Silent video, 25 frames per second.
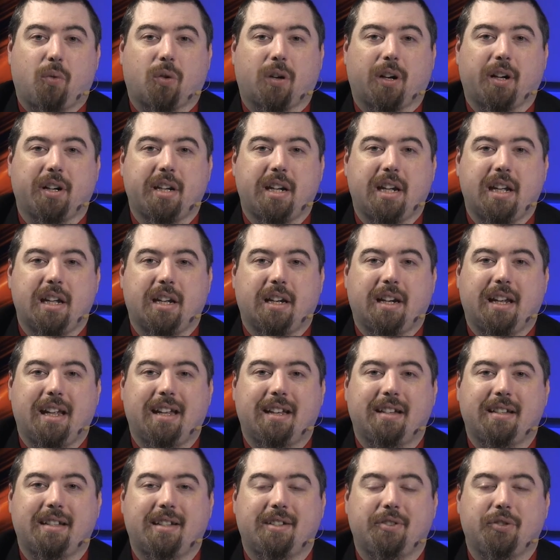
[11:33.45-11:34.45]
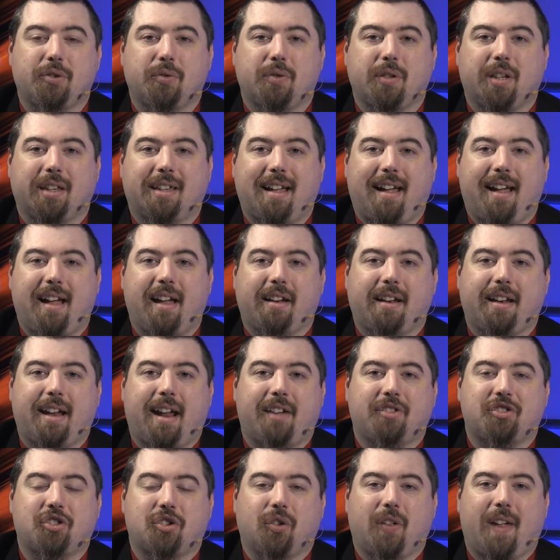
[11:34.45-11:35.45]
We're going to get into that and
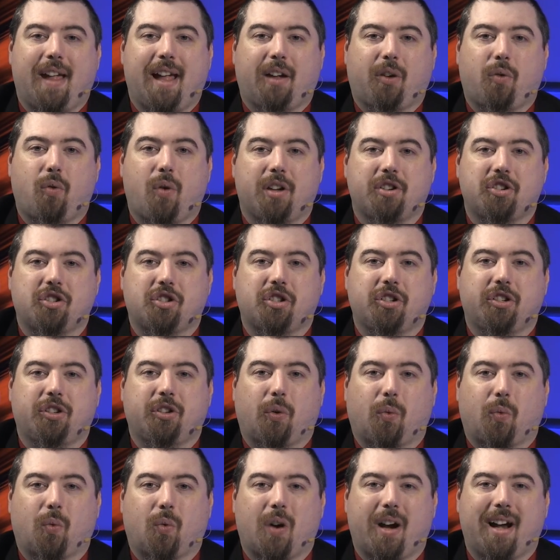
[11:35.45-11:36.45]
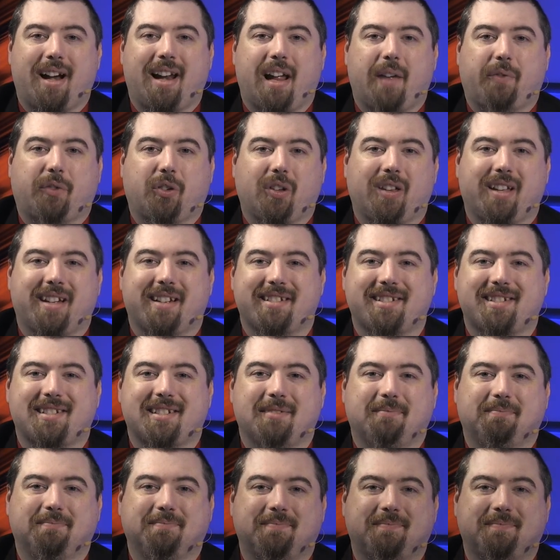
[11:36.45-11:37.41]
answer that question right after this.